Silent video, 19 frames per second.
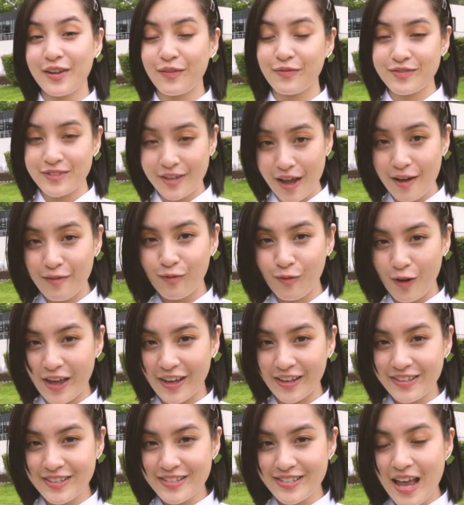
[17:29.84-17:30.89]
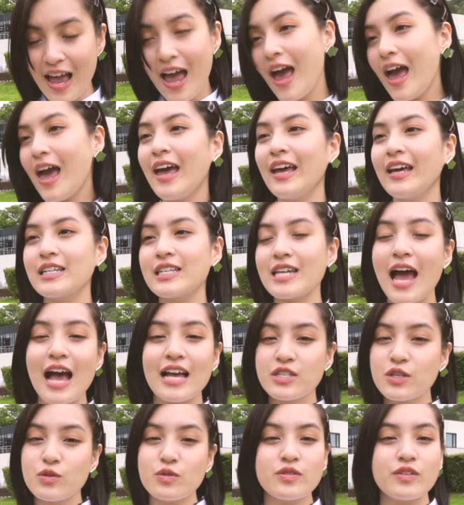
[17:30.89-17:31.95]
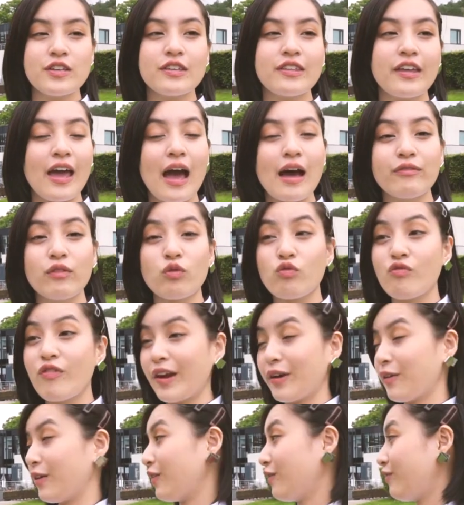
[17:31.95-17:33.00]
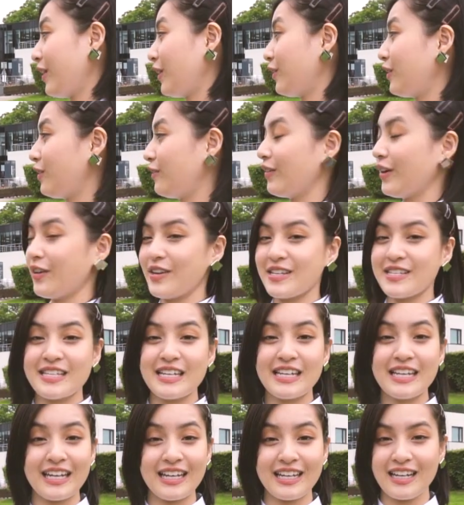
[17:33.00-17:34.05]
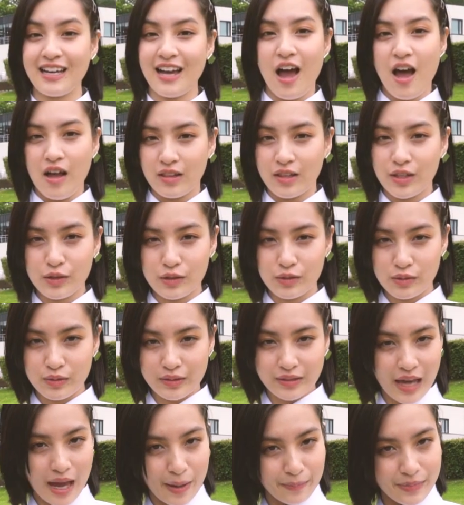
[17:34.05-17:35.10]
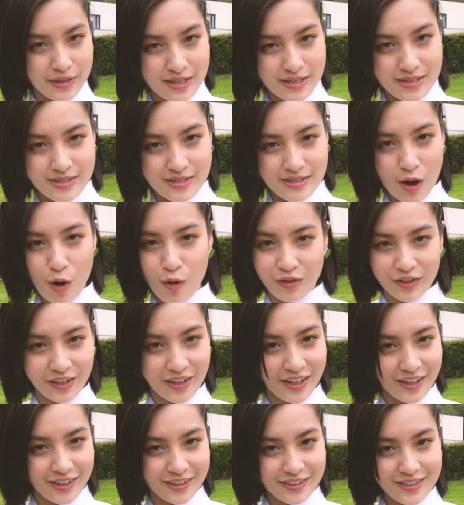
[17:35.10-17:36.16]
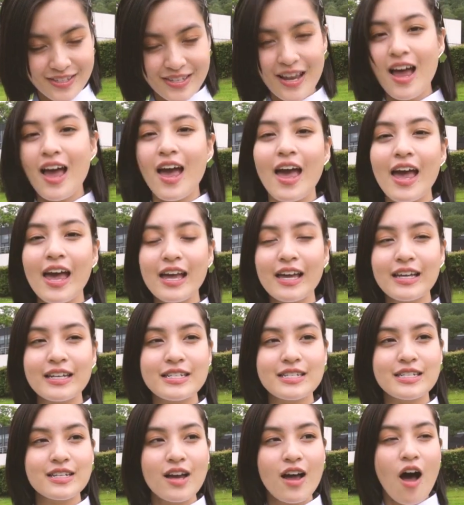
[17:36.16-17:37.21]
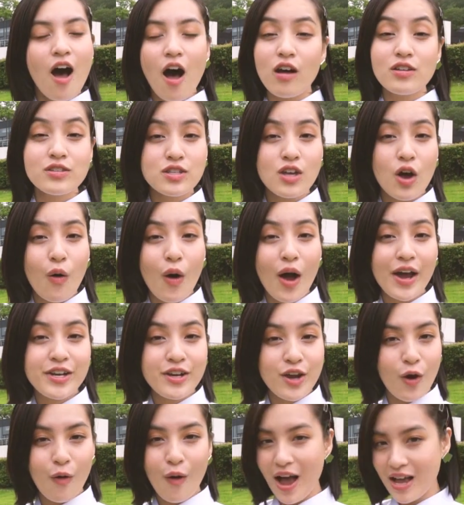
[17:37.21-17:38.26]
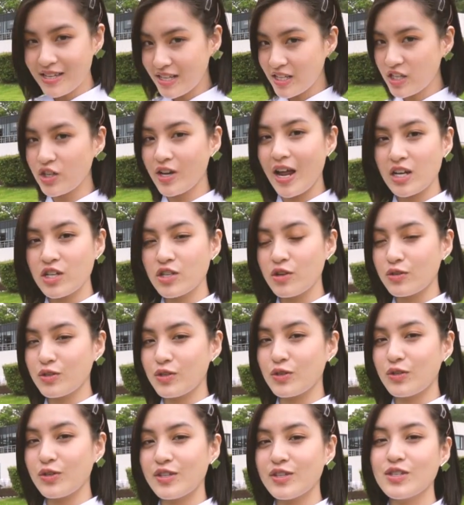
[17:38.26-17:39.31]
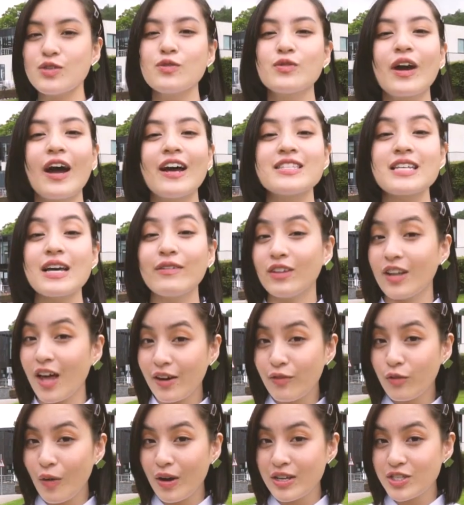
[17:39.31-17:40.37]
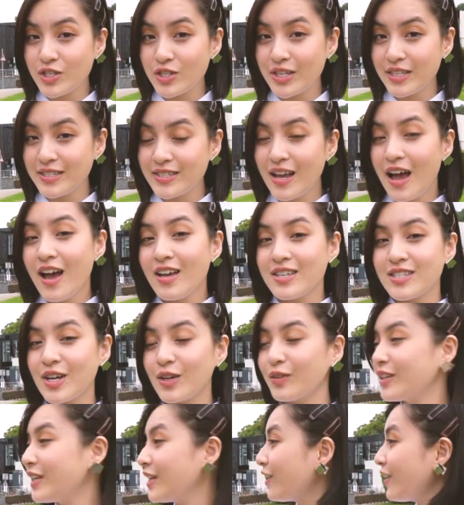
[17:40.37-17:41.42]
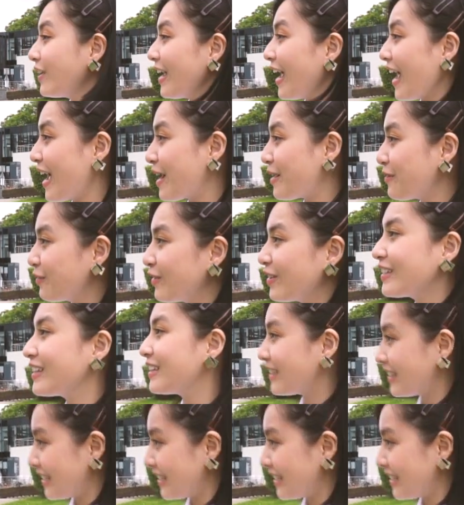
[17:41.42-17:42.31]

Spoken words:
of South Wales. And as you see, they have a very, very, very scenic little campus over the hills. And also, I know as international students, you guys have a lot of questions. So here I am with